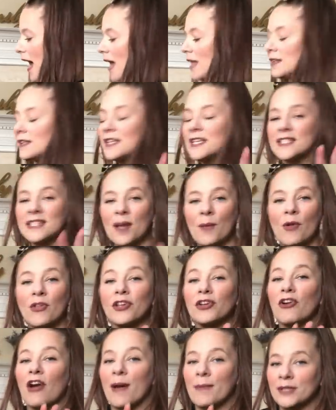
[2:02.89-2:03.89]
At least I'm
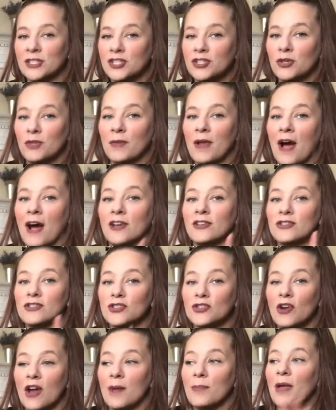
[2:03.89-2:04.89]
only grabbing two now. I
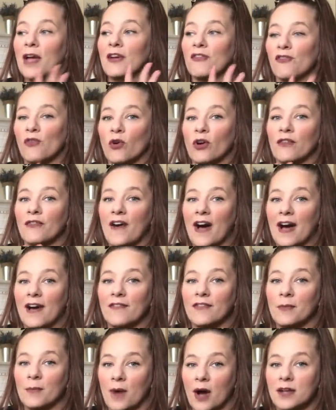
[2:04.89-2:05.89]
used to grab like four or
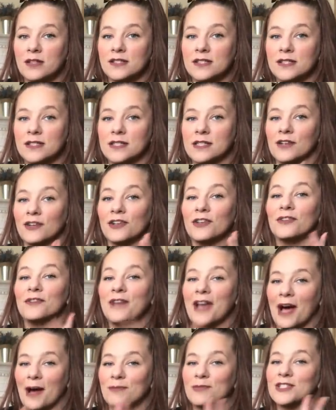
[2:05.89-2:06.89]
five boxes of cereal.
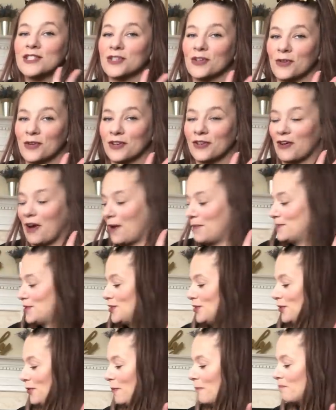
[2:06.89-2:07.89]
Now I'm just going to grab
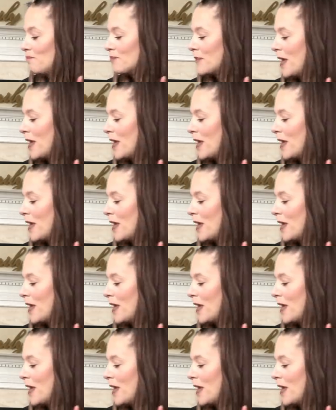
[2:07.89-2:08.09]
two.